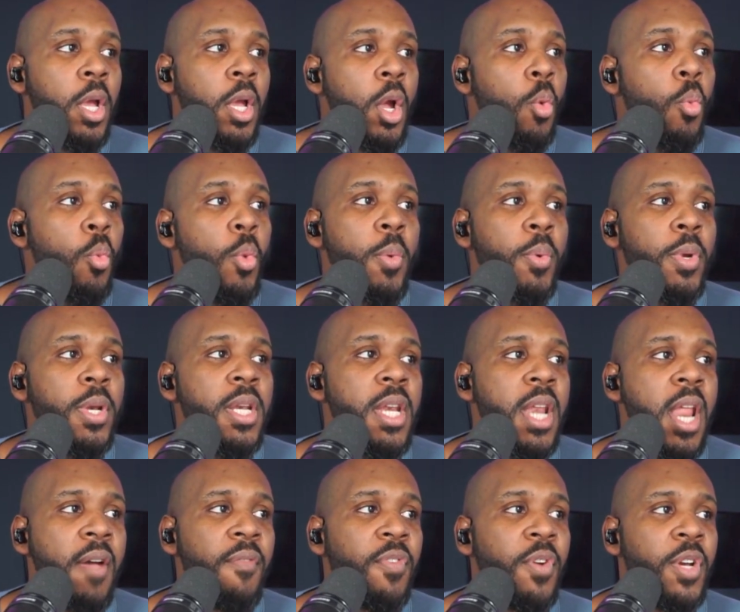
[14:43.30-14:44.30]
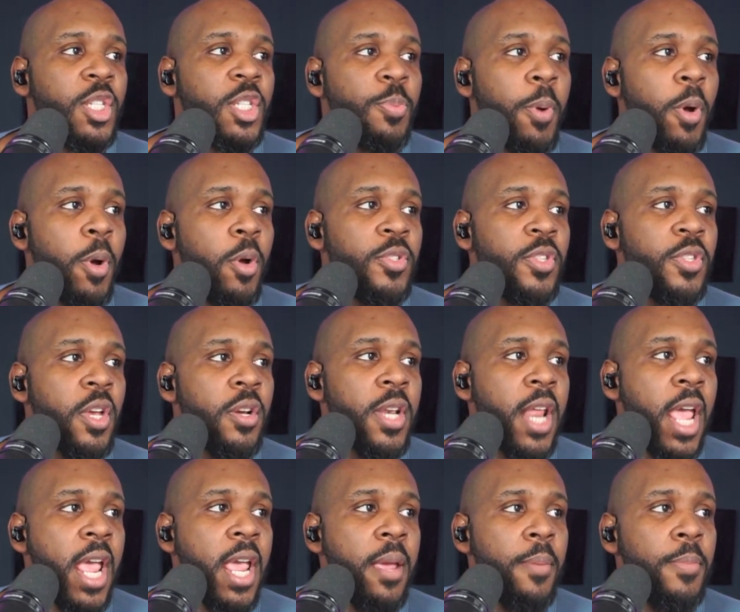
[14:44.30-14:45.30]
we would never expose their
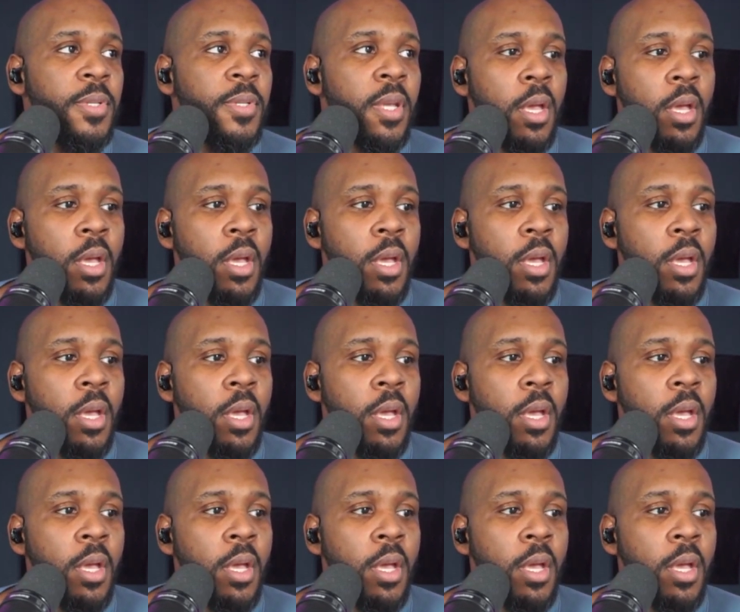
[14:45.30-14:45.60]
names.